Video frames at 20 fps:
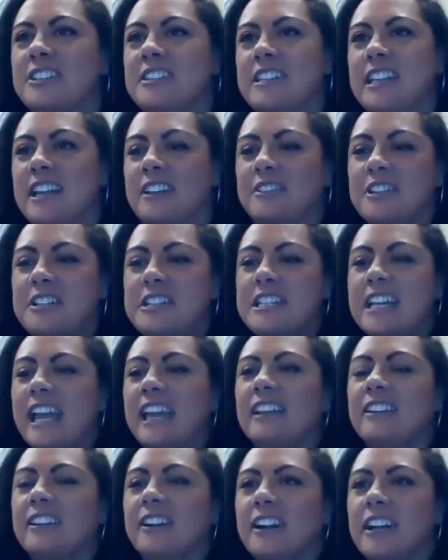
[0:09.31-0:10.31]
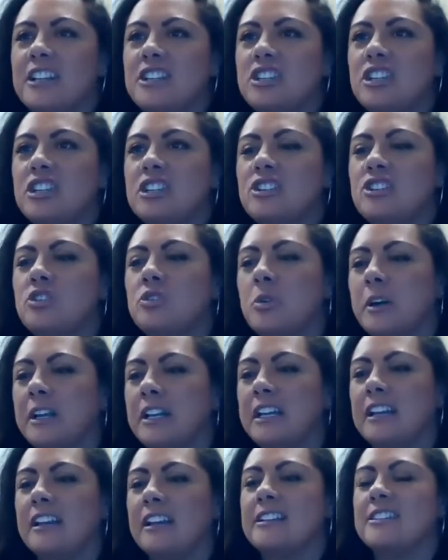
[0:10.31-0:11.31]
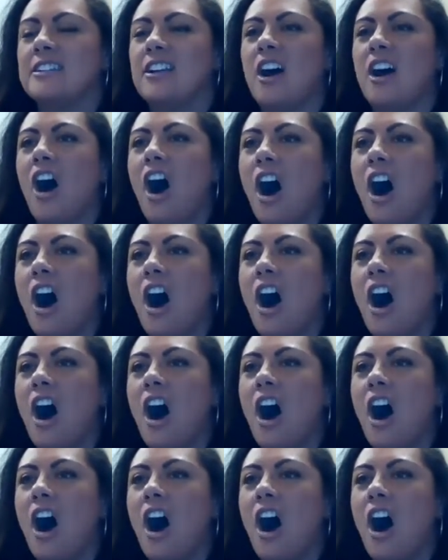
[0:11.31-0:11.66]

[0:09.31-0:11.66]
Sandra Taylor, and she's joining us